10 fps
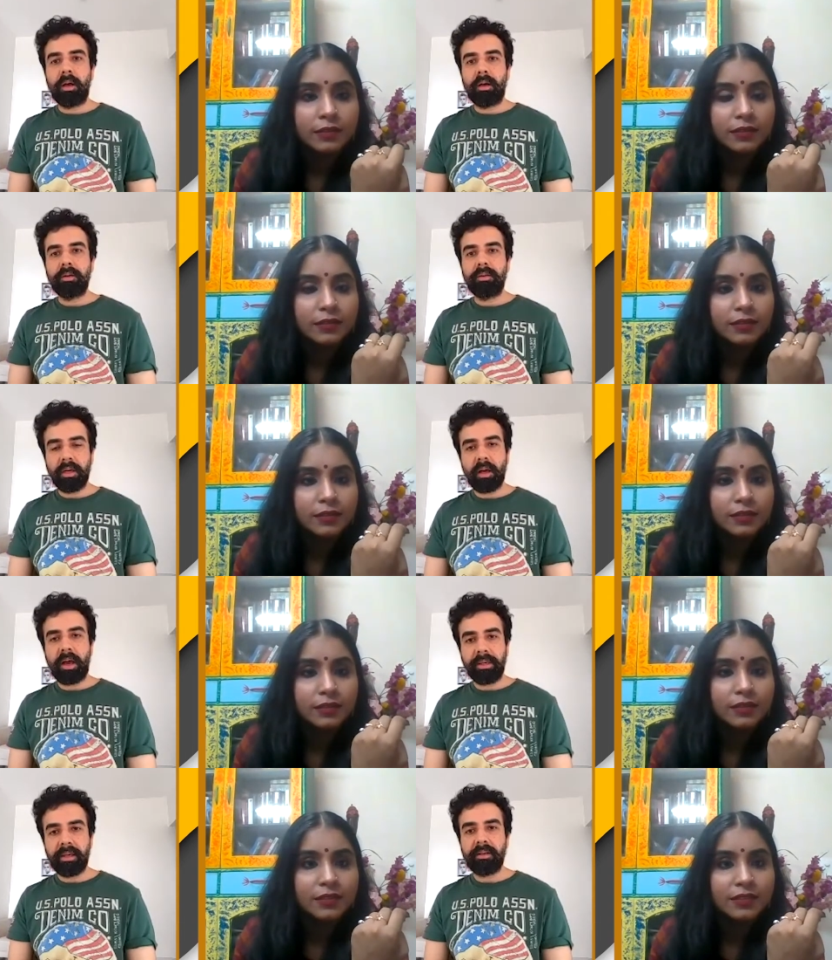Speaker 1: Yeah, I
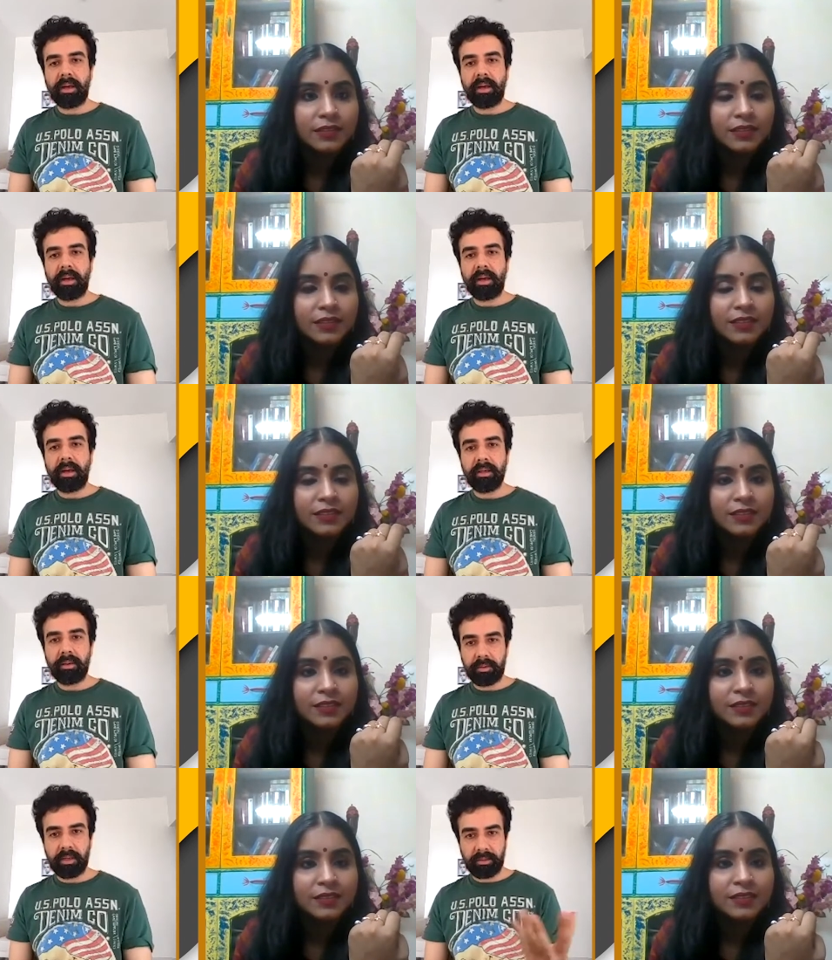
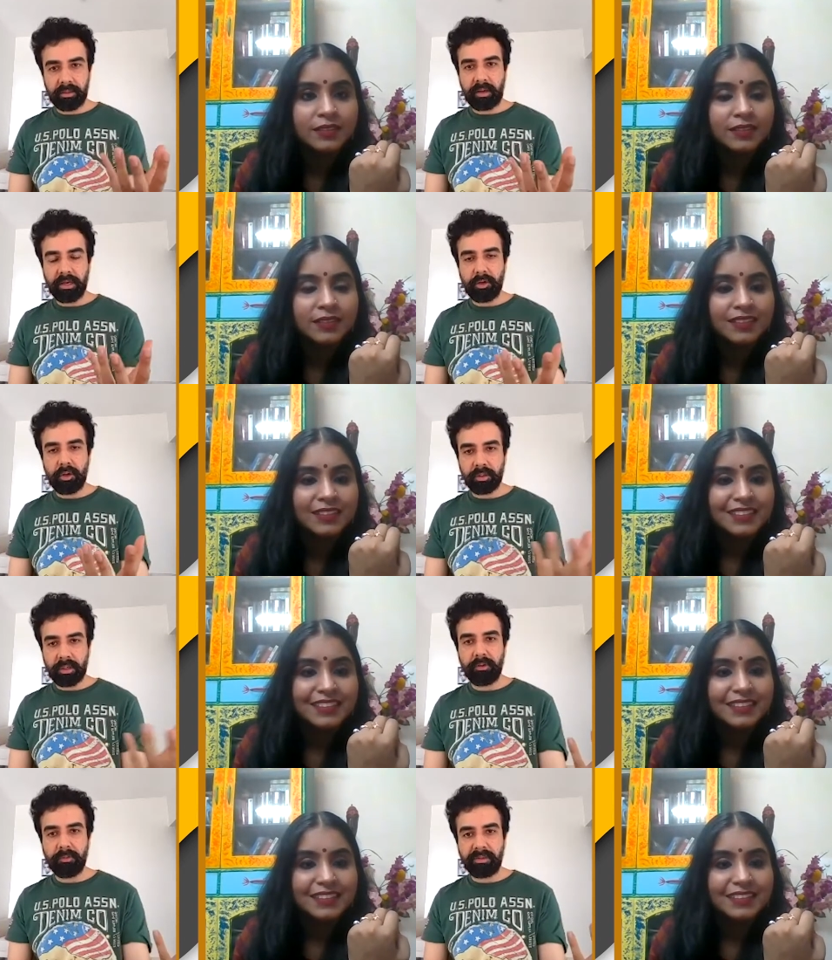like right now the kind of
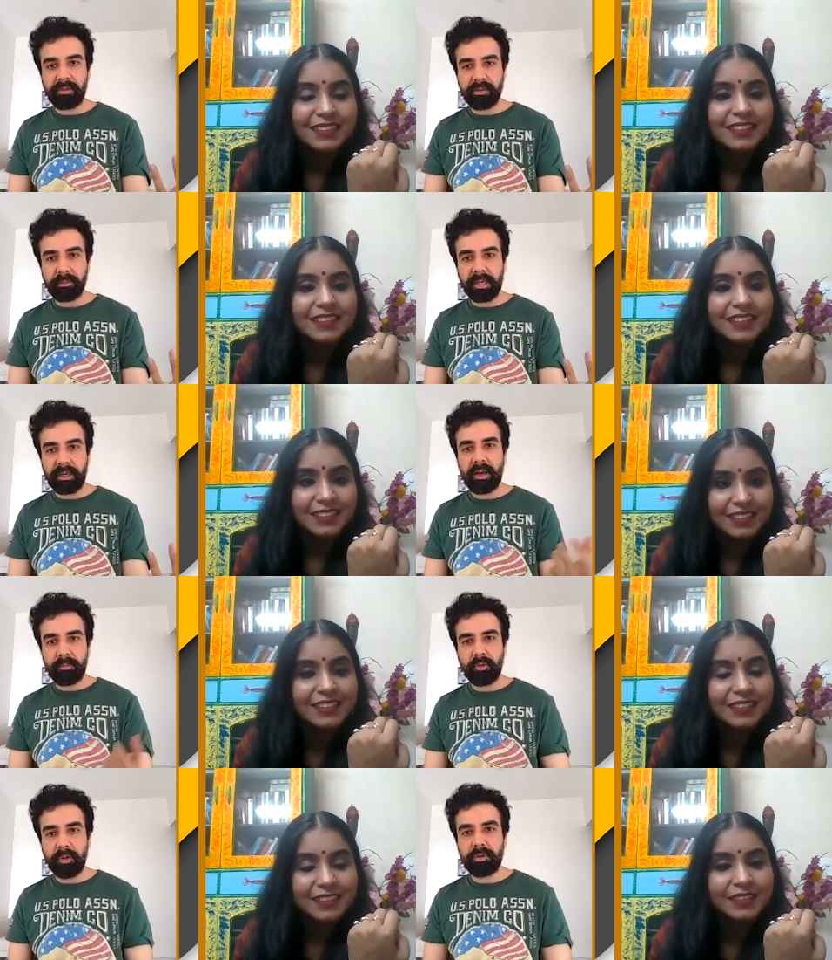messages I'm getting, I'm
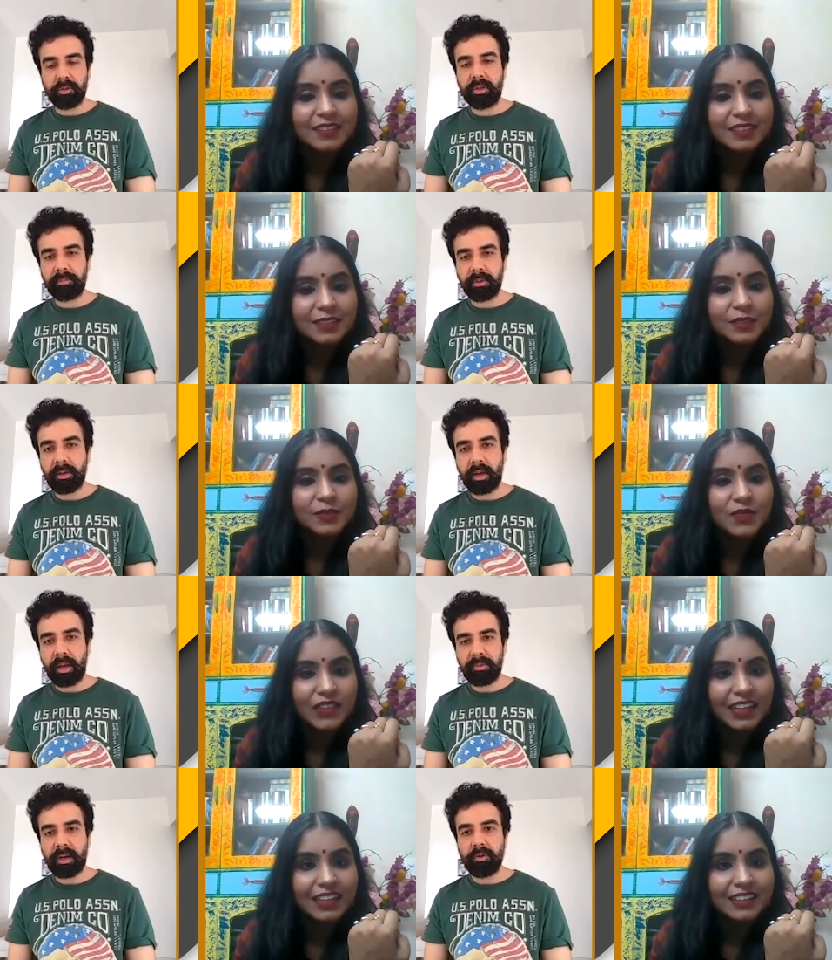going through them. Yeah? I'm
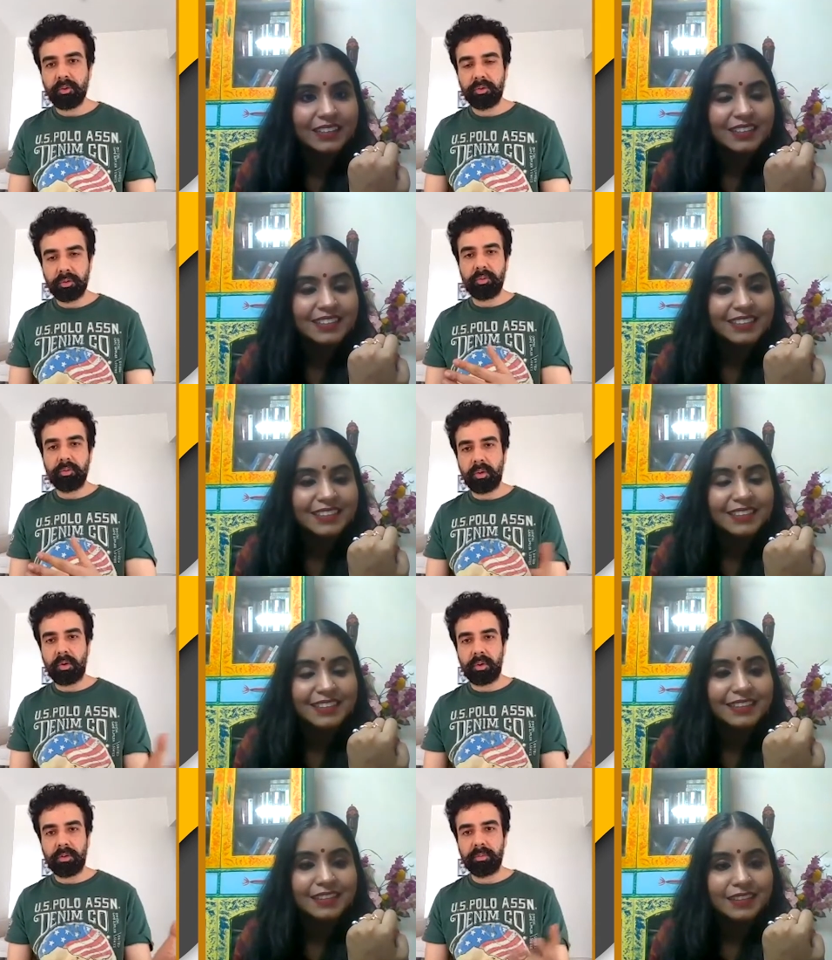
Speaker 2: trying to go through
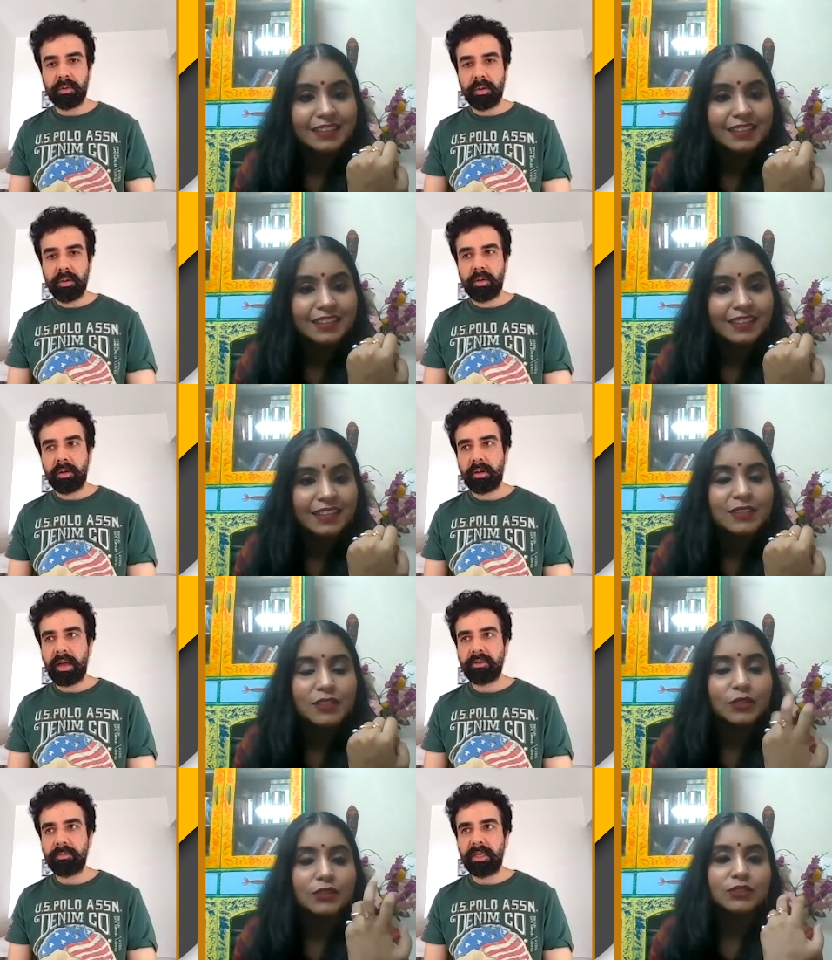
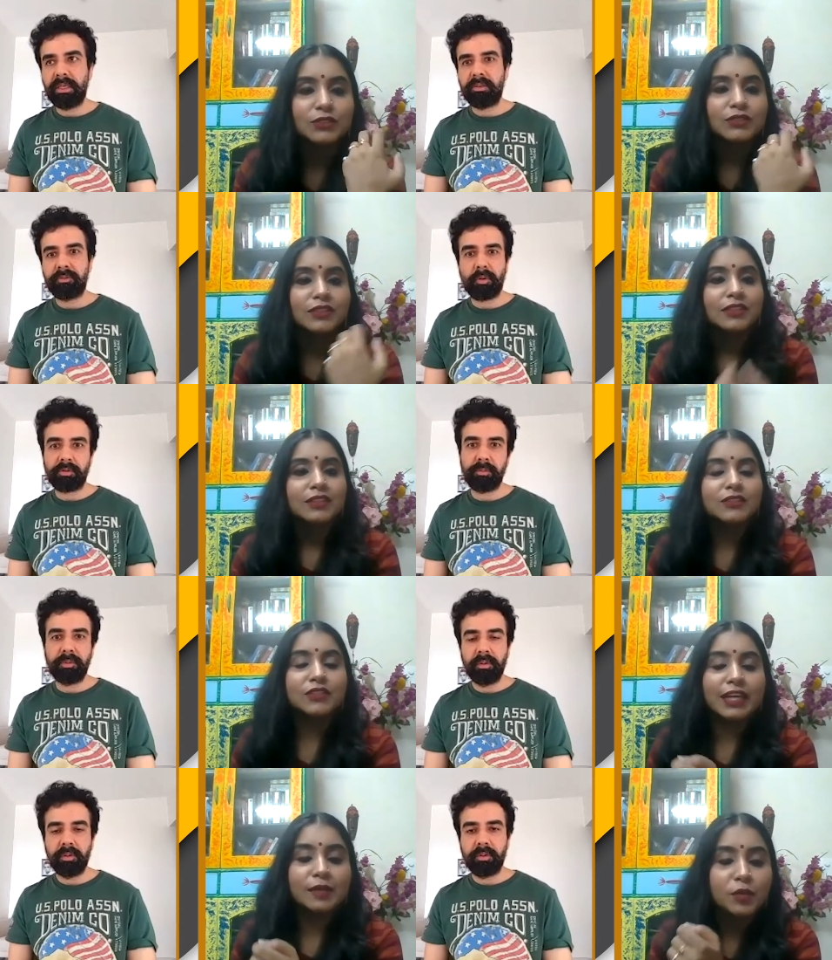as many as possible.
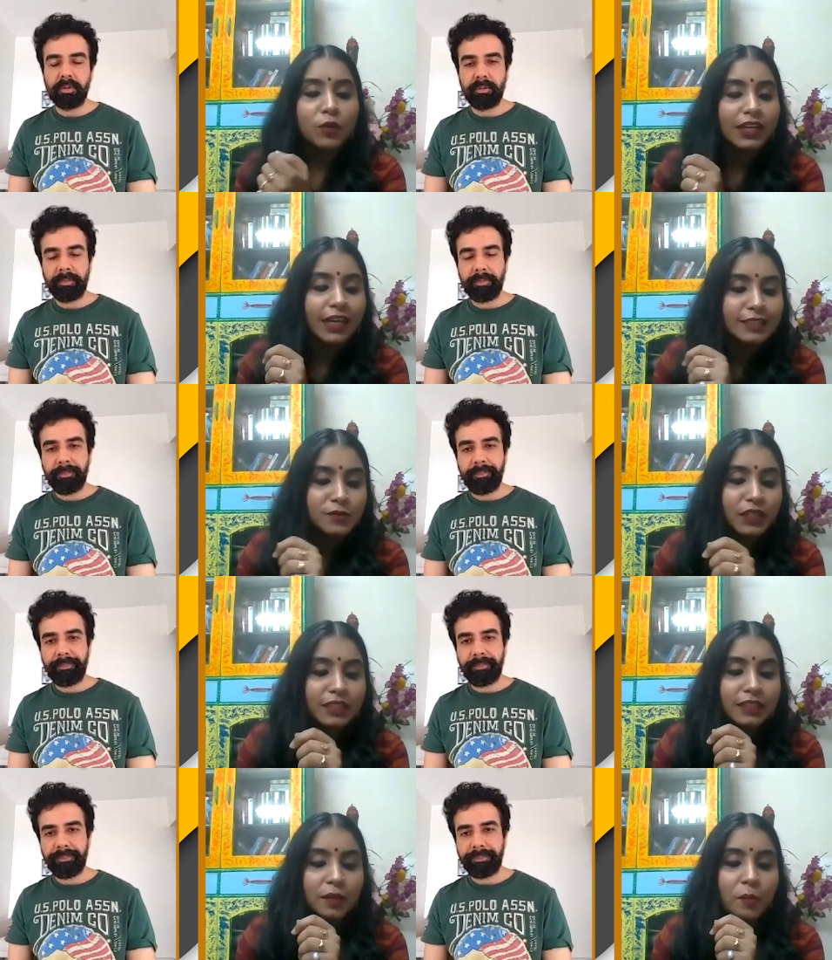So tell me, what has
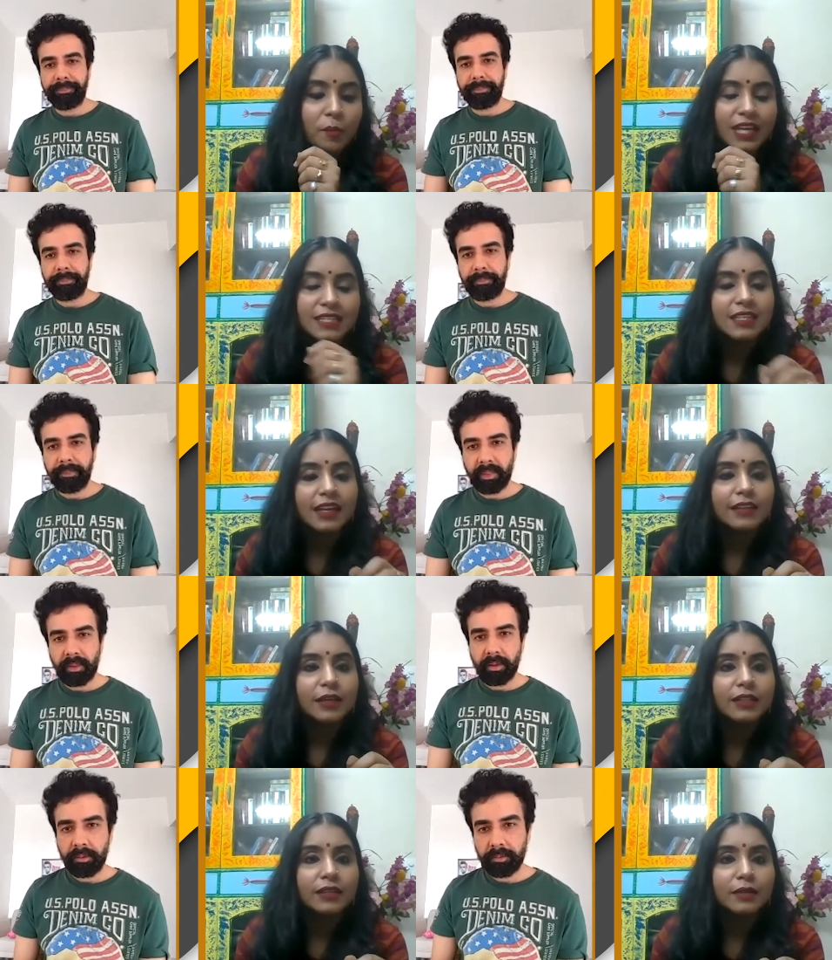been the best
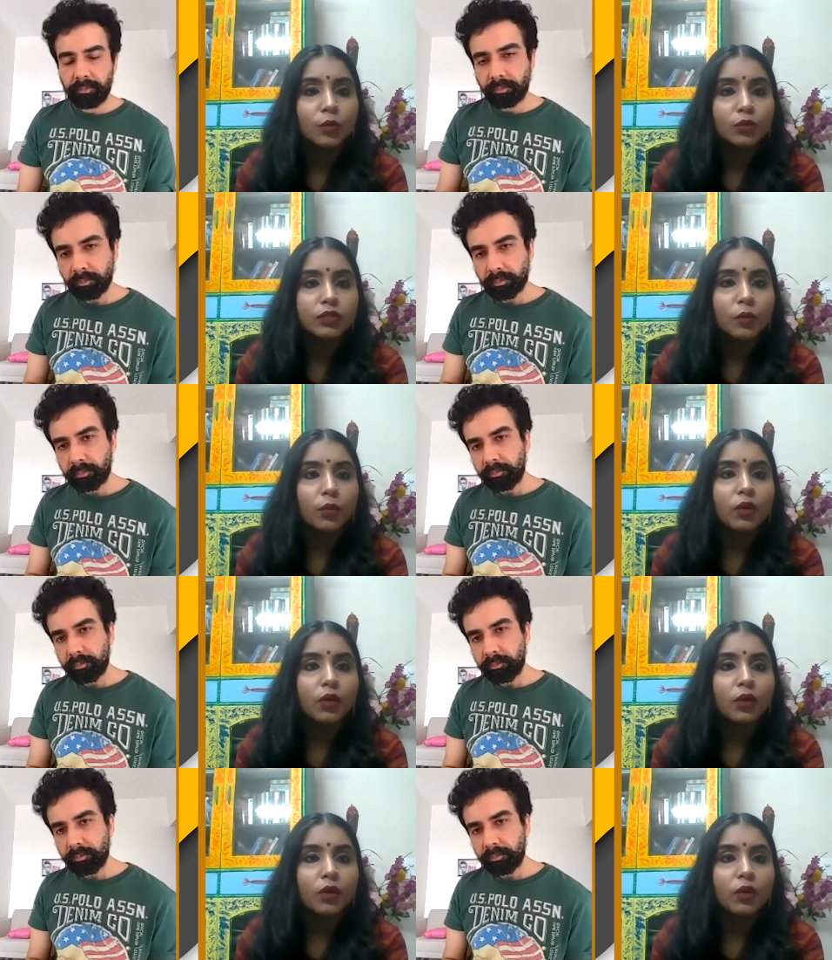and the